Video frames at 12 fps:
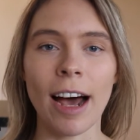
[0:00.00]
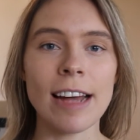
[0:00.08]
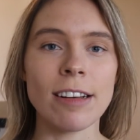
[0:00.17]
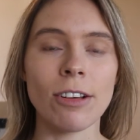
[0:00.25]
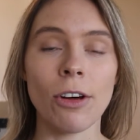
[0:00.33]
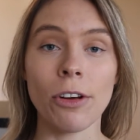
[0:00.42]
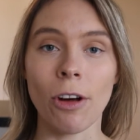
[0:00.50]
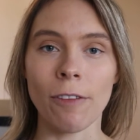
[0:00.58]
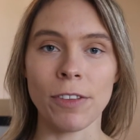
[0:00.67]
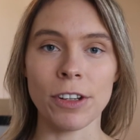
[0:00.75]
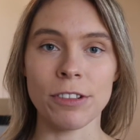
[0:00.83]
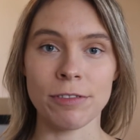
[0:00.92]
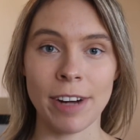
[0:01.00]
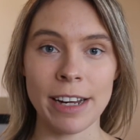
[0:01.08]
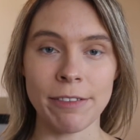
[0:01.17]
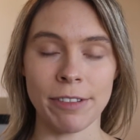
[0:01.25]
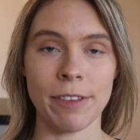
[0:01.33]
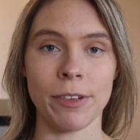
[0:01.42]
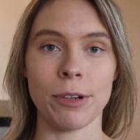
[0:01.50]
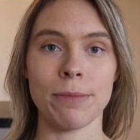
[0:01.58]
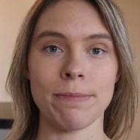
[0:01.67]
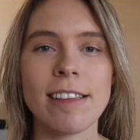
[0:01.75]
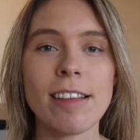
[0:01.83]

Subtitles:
Eidolon of the Great Rebel.